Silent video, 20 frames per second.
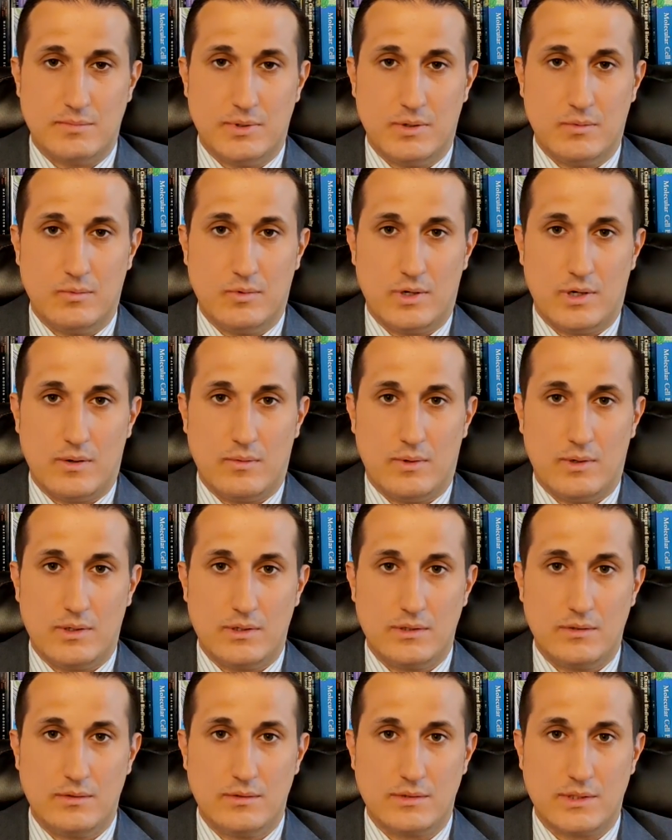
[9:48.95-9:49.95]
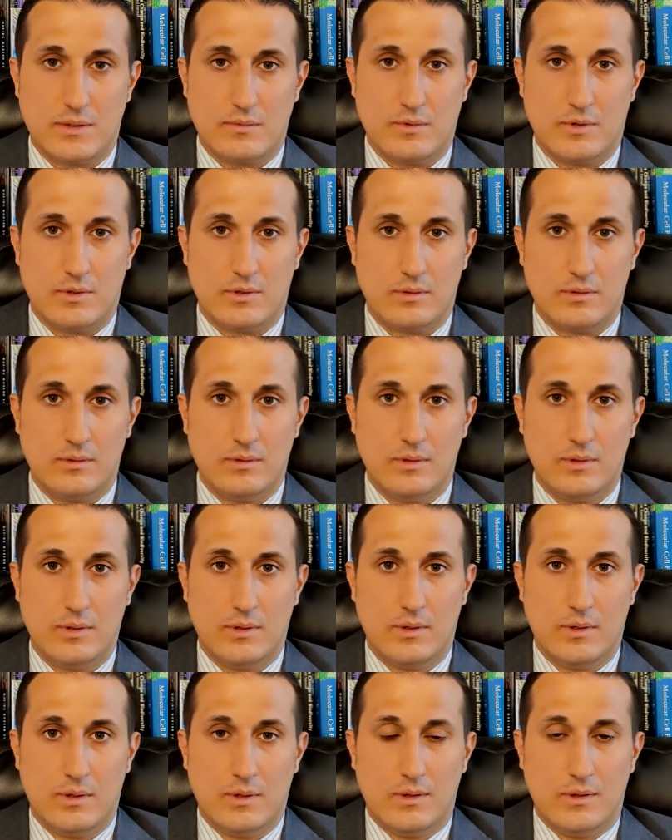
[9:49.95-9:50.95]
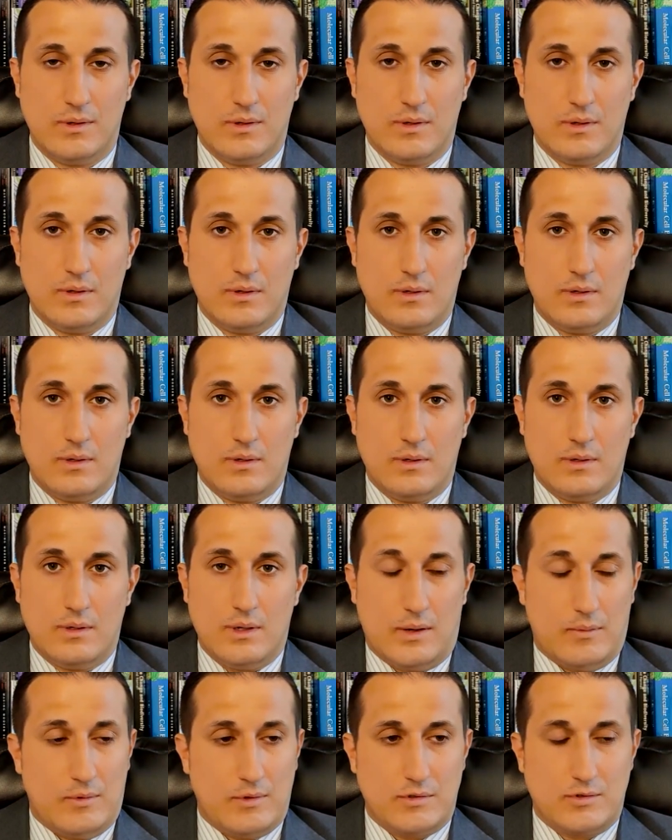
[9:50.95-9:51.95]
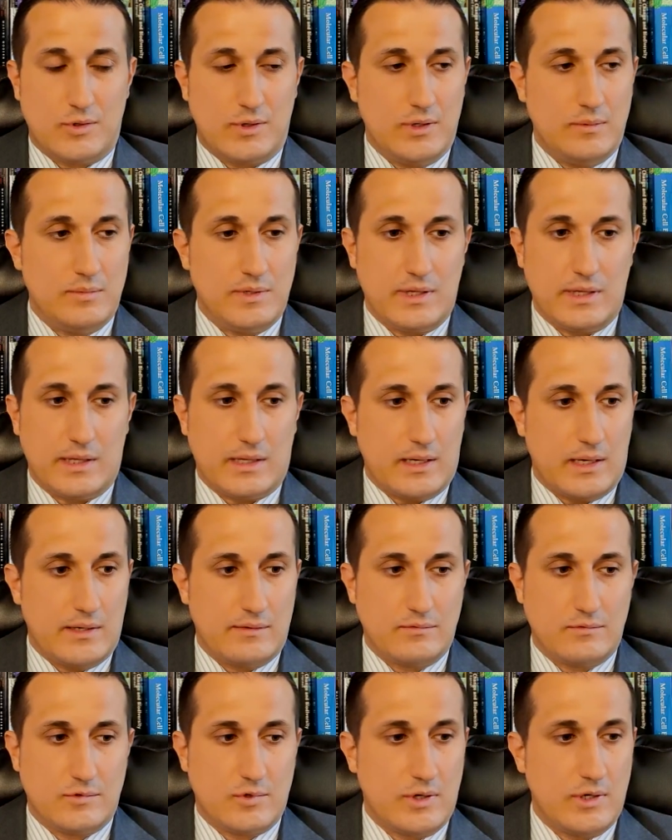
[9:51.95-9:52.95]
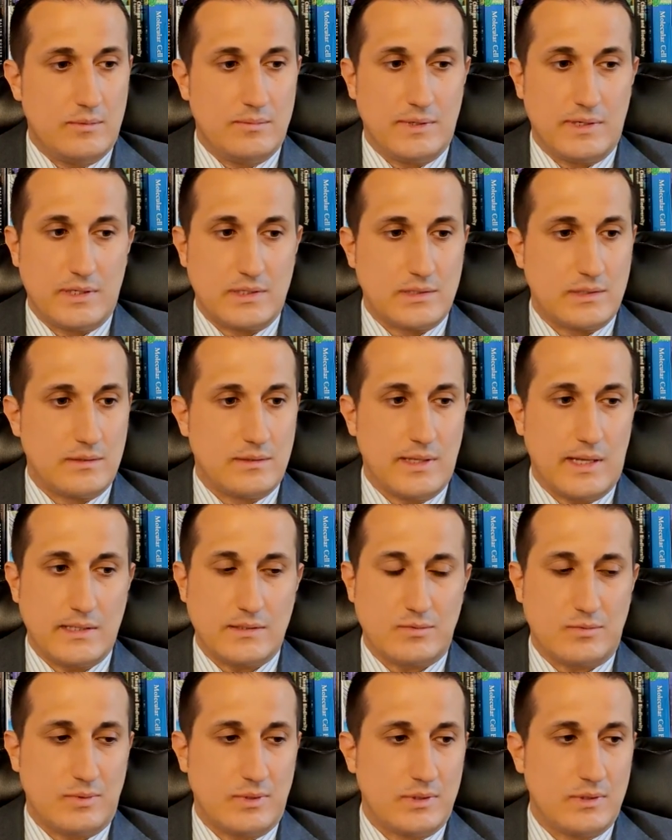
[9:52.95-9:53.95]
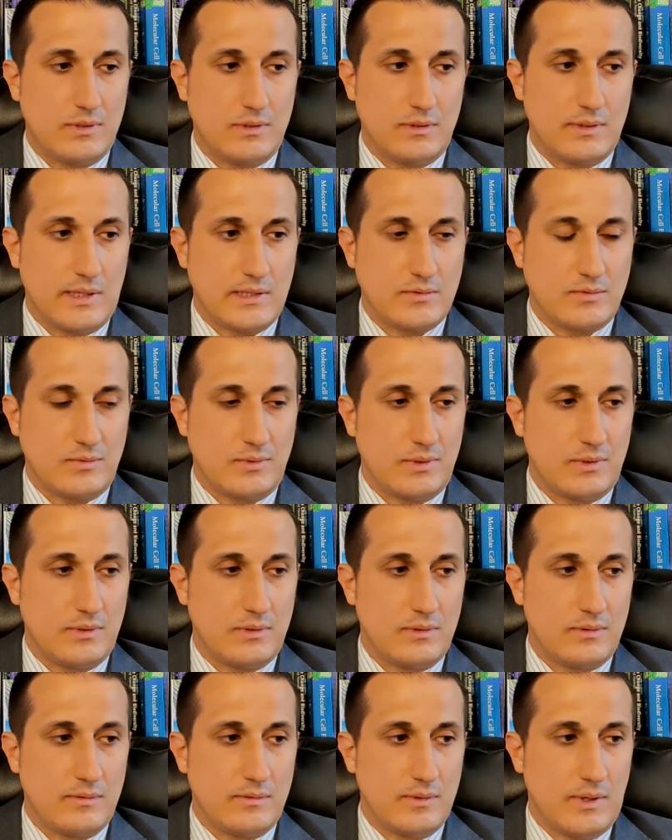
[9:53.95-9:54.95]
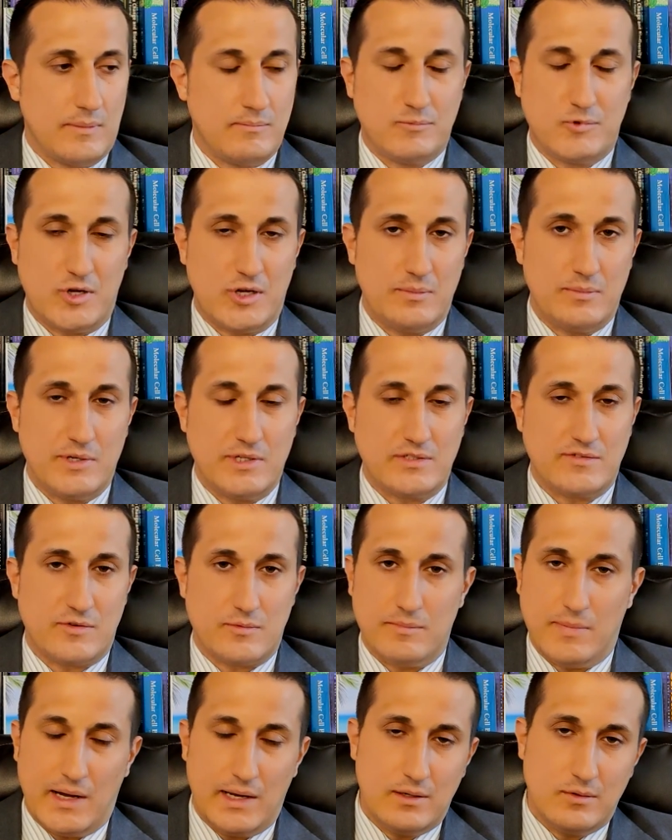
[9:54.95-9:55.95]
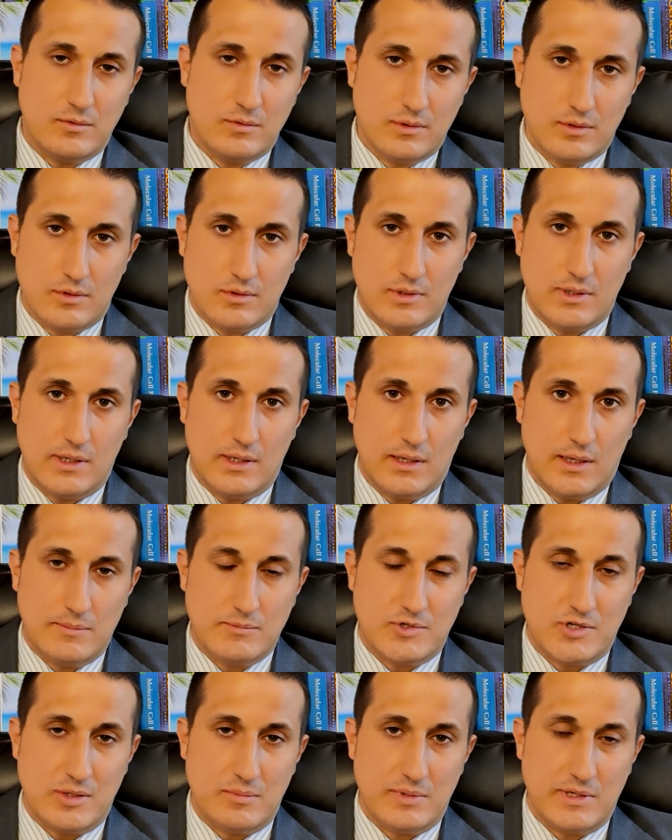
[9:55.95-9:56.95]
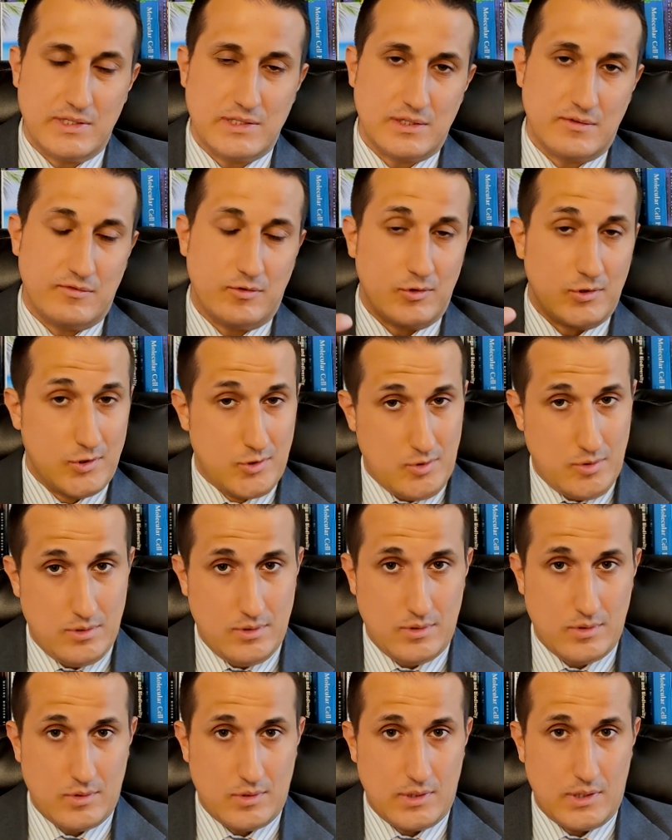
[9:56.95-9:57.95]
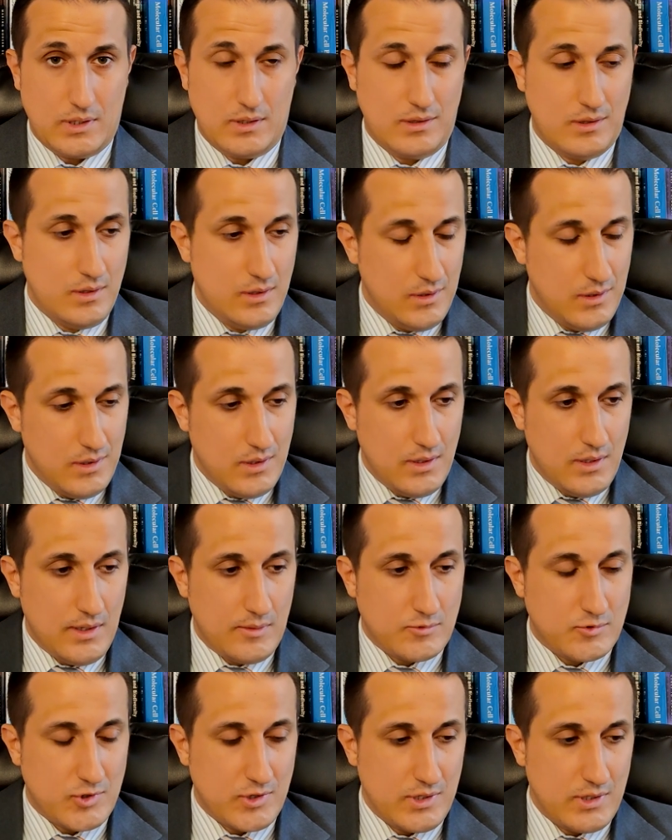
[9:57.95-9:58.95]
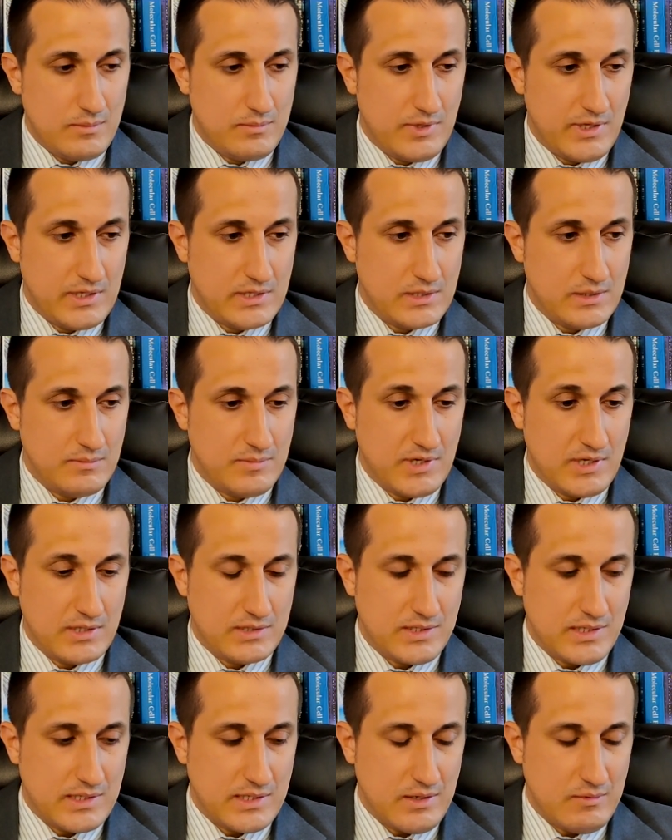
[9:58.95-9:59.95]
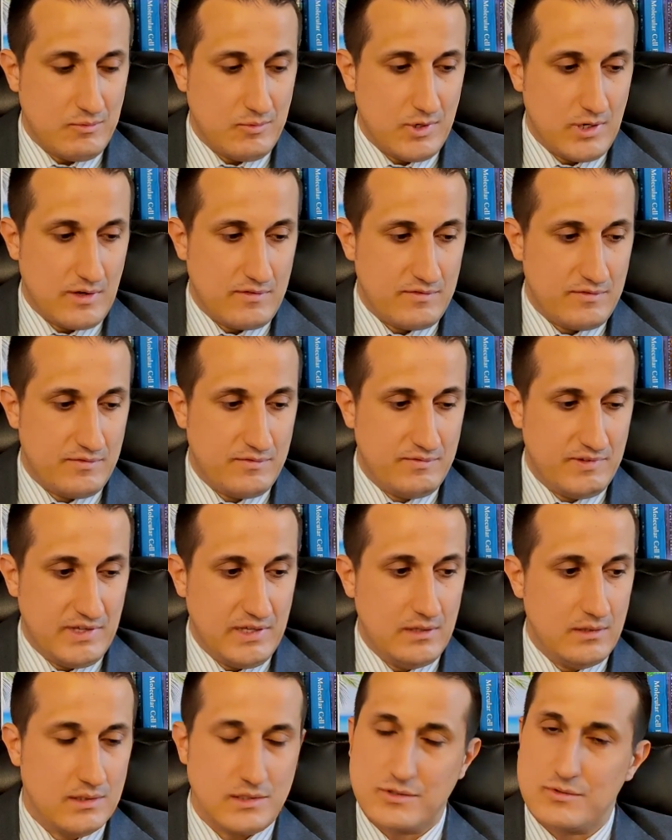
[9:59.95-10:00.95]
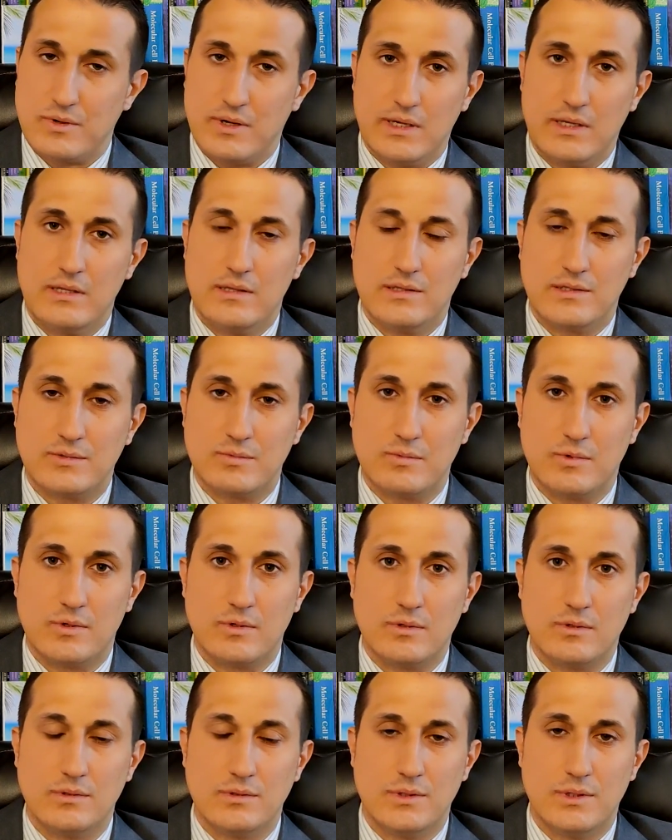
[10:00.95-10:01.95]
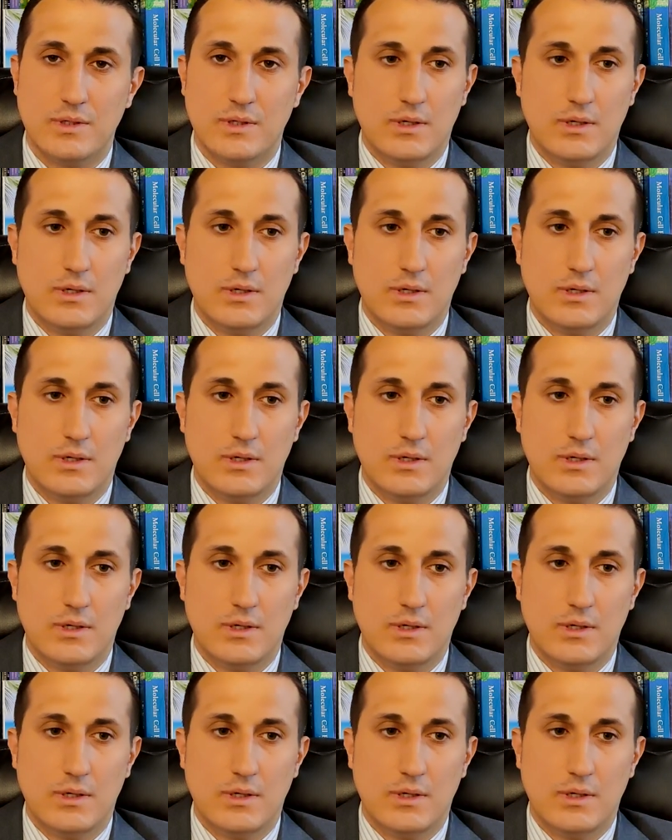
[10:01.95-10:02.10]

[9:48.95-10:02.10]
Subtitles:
But what I want to do is I want to trailblaze, and that's what I'm trailblazing for my own learning. I'm trailblazing for your learning I'm trailblazing because that's what I feel is right in this world.